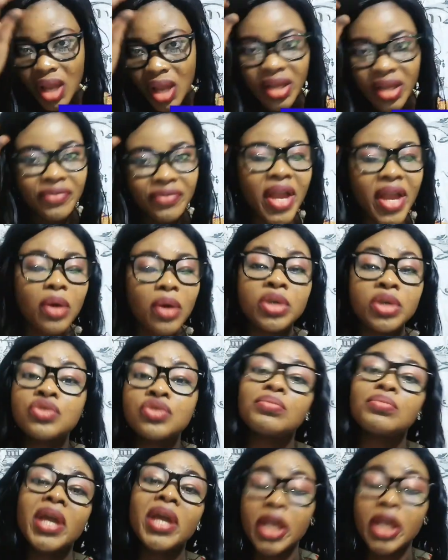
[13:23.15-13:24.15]
If you are going to
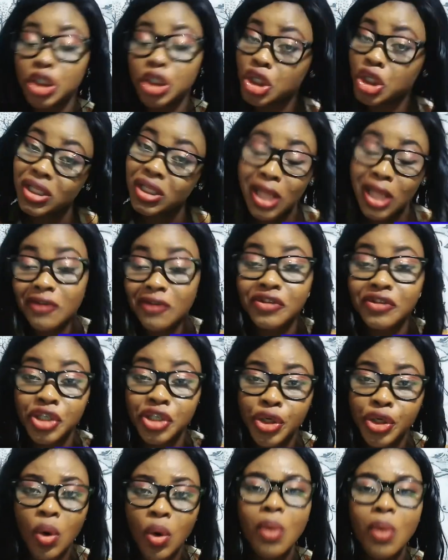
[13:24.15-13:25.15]
make a shorter
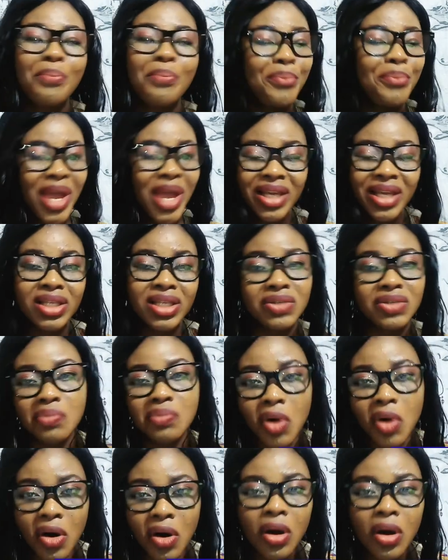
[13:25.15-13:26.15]
video, make it
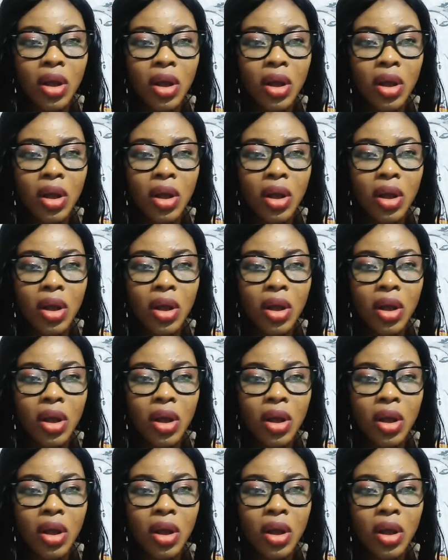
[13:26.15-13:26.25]
more